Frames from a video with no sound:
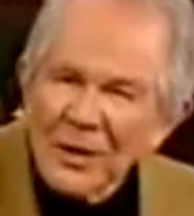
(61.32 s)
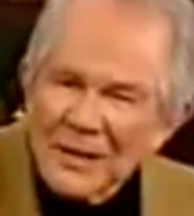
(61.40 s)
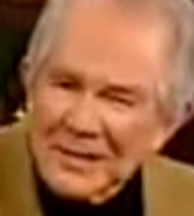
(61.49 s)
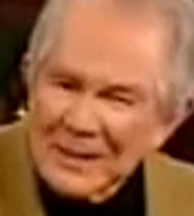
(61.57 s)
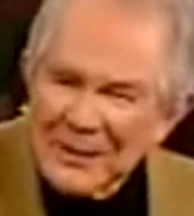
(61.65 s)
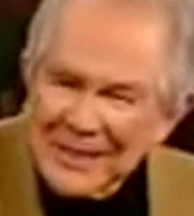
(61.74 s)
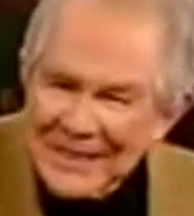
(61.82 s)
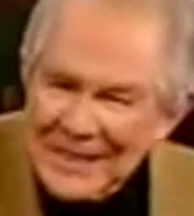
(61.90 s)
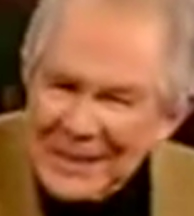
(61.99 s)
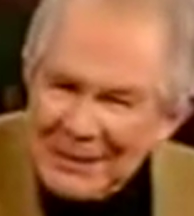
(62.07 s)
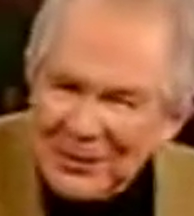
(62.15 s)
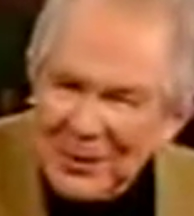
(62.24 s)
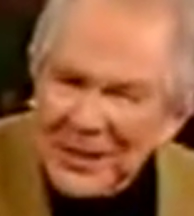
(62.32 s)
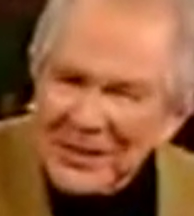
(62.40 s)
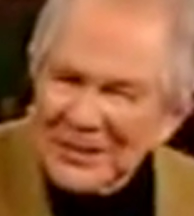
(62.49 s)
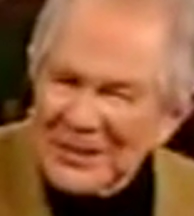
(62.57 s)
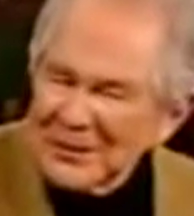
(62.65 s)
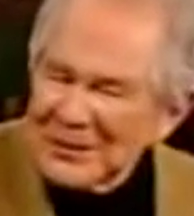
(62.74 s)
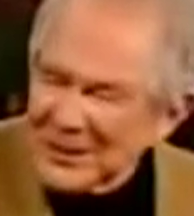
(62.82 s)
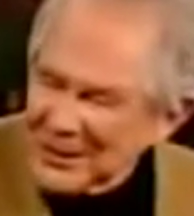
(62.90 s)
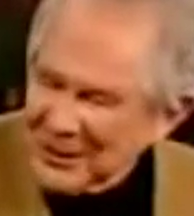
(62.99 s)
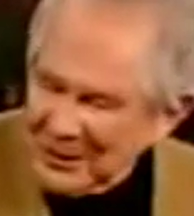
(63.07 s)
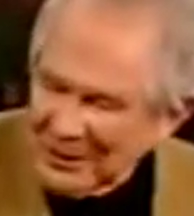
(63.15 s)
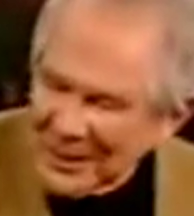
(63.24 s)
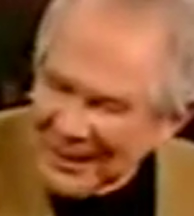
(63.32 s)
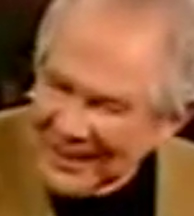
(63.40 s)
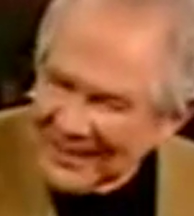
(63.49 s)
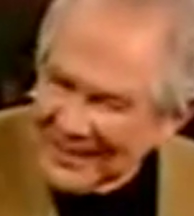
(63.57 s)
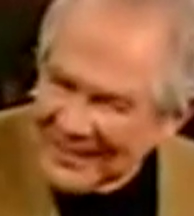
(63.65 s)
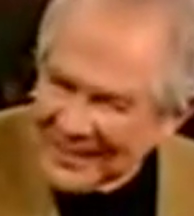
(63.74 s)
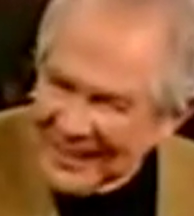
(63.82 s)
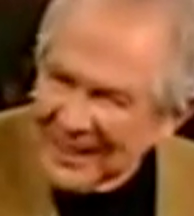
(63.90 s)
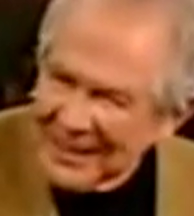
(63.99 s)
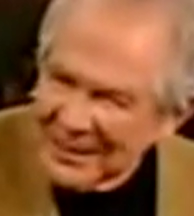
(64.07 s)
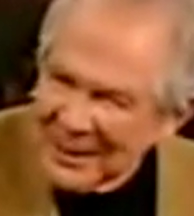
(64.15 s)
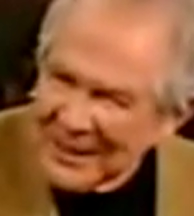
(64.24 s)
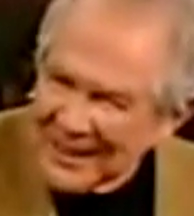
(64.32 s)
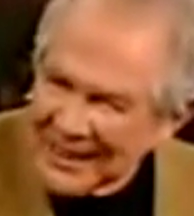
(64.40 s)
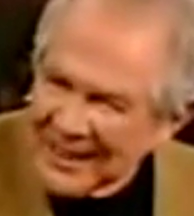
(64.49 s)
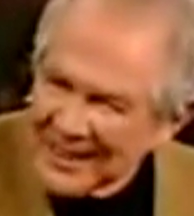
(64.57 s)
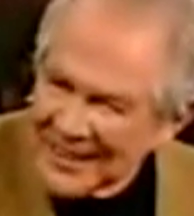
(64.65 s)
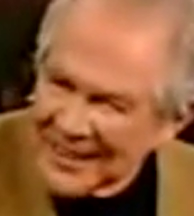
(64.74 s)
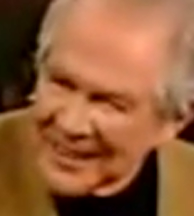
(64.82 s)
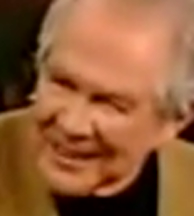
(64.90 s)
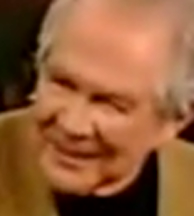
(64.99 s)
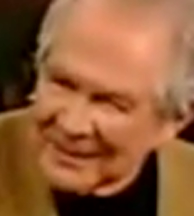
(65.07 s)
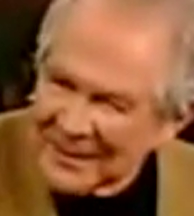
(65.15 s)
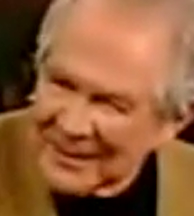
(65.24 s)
Well, what are some of the tips? What do you do to them to get them in that kind of shape?